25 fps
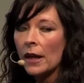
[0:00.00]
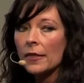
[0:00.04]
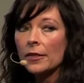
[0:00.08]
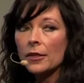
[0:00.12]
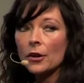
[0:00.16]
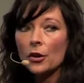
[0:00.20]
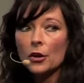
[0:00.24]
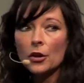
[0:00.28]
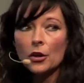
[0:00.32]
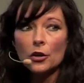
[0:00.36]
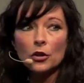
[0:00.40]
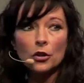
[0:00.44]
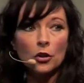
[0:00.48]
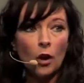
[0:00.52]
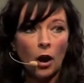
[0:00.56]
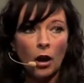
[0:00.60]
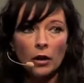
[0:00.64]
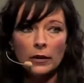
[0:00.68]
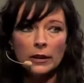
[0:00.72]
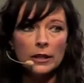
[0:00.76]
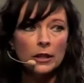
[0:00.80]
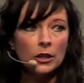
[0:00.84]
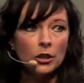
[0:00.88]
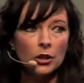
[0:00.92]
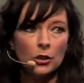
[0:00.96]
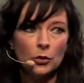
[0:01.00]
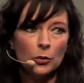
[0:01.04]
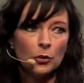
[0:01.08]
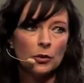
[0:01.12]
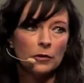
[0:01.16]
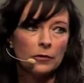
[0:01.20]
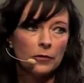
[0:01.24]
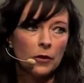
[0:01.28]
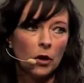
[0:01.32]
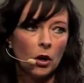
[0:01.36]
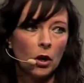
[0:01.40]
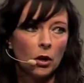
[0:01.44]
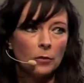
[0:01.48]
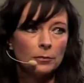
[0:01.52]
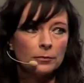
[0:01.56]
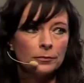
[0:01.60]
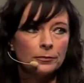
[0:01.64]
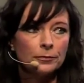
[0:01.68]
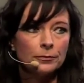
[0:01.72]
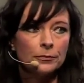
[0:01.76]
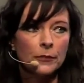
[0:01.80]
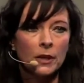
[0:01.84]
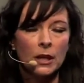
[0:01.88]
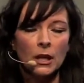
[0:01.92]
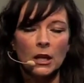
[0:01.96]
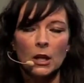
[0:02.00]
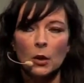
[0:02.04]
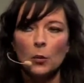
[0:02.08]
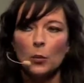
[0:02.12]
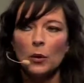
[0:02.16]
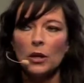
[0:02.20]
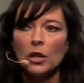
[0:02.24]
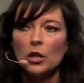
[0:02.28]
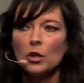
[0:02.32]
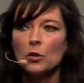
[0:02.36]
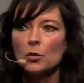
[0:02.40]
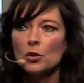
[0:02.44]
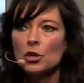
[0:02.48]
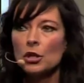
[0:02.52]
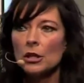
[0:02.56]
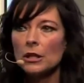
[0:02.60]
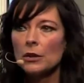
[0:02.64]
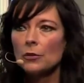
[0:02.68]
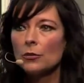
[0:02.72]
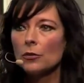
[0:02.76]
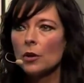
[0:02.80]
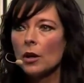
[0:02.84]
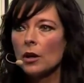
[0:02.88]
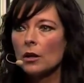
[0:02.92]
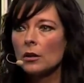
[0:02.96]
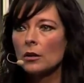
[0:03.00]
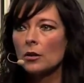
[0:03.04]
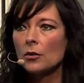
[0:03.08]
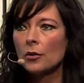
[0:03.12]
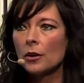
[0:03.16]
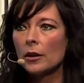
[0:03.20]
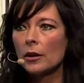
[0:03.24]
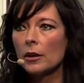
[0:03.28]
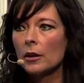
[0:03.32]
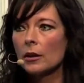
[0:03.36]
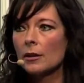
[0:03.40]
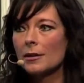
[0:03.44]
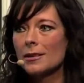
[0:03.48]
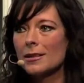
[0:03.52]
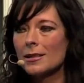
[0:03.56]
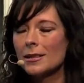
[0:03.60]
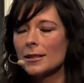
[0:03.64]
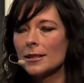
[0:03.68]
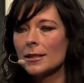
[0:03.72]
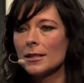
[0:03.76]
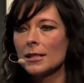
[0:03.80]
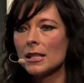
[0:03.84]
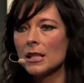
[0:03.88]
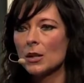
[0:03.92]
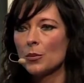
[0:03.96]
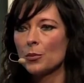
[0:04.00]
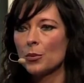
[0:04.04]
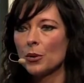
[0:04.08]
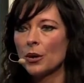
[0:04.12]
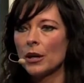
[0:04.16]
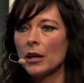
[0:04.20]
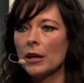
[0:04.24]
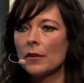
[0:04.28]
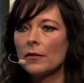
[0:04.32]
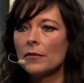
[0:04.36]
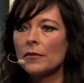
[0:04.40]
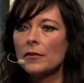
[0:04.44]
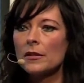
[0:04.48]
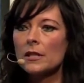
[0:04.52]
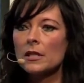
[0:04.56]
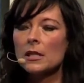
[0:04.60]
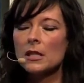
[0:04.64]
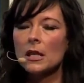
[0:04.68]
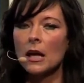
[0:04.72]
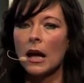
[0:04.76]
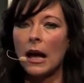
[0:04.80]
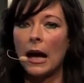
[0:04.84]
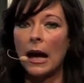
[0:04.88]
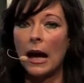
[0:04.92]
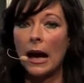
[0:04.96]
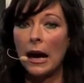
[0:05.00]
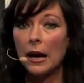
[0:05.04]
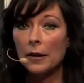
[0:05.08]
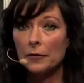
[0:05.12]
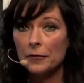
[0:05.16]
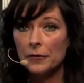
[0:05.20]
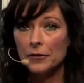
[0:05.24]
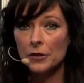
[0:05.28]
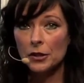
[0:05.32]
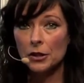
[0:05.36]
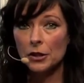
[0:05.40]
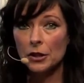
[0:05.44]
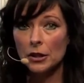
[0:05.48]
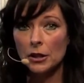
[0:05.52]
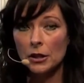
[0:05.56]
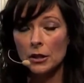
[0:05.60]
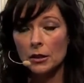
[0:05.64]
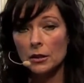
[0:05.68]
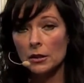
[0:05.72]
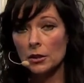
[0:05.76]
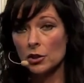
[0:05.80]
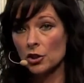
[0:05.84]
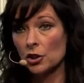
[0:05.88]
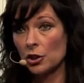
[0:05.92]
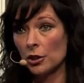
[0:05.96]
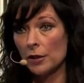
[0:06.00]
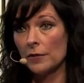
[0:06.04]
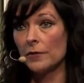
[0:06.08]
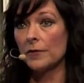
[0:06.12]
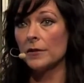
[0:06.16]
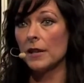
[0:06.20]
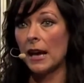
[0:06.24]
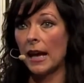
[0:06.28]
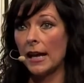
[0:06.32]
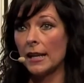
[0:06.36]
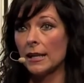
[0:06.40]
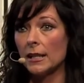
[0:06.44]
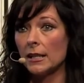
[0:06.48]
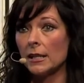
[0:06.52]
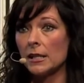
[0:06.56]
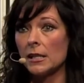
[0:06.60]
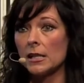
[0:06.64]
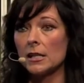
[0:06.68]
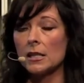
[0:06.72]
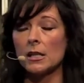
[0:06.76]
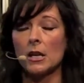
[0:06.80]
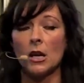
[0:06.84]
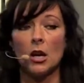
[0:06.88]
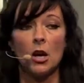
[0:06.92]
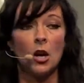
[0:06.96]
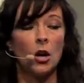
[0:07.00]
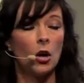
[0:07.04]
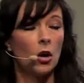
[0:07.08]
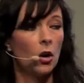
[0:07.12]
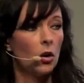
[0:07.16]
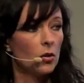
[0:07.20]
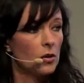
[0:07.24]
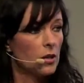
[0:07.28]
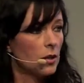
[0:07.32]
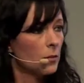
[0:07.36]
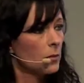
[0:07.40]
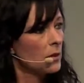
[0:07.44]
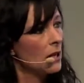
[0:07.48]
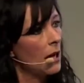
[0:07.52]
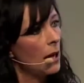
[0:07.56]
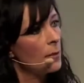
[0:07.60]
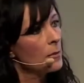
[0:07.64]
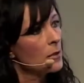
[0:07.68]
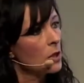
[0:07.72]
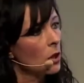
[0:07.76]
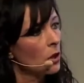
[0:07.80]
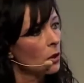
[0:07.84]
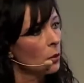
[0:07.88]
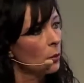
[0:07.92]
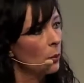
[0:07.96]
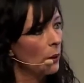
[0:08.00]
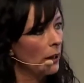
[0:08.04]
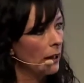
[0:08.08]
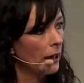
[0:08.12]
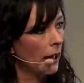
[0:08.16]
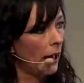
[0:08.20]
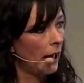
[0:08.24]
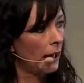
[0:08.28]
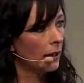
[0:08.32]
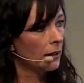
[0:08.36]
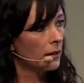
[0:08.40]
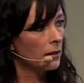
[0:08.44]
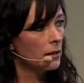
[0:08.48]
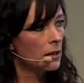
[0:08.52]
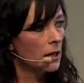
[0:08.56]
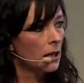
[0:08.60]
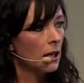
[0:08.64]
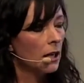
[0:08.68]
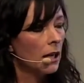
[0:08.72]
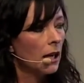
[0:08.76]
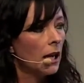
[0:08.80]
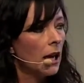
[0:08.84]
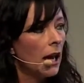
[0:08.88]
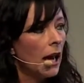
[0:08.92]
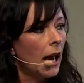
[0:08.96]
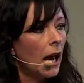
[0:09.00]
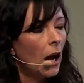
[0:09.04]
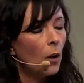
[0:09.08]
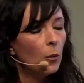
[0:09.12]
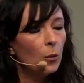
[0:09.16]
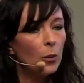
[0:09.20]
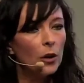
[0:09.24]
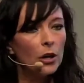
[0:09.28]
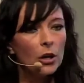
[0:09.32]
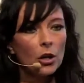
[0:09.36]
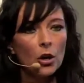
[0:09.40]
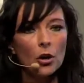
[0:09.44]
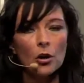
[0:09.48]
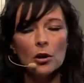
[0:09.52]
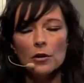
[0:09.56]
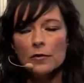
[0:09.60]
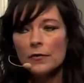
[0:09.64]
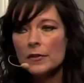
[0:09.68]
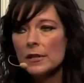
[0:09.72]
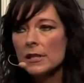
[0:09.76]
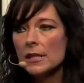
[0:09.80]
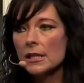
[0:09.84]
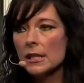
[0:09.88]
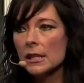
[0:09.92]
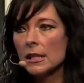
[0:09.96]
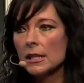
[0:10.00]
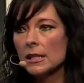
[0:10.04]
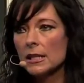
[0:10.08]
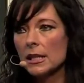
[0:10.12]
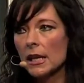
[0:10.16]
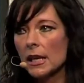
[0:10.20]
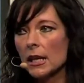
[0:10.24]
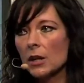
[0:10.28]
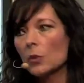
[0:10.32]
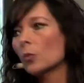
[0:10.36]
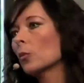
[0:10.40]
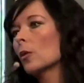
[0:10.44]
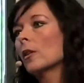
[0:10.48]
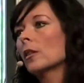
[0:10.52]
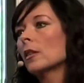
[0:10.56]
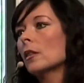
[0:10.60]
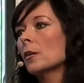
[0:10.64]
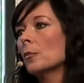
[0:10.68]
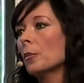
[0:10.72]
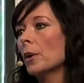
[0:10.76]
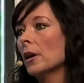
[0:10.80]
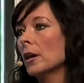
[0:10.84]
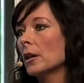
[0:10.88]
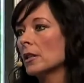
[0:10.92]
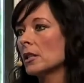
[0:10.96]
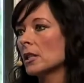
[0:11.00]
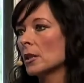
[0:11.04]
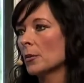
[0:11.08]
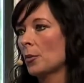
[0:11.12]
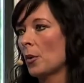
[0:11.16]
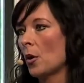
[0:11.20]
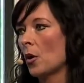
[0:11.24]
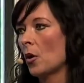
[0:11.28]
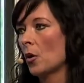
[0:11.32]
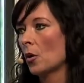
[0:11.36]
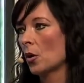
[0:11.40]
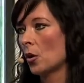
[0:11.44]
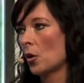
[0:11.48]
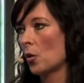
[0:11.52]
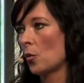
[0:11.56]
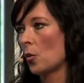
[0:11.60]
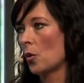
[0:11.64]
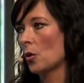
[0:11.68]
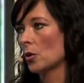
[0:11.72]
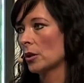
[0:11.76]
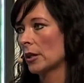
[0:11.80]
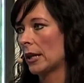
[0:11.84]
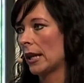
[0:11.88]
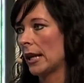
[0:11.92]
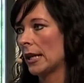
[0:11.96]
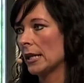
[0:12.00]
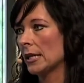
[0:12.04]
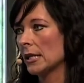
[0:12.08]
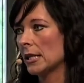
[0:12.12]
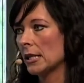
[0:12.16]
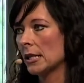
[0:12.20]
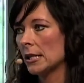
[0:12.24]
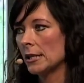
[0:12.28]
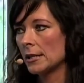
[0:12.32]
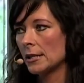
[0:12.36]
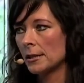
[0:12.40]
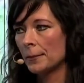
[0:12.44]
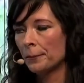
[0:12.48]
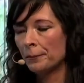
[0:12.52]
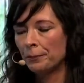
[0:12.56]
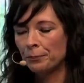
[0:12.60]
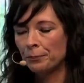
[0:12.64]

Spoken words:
They're not in uniform. We usually run critical incident debriefs after the shift ends or sometimes on a weekend, and we co-facilitate with the peer support coordinators.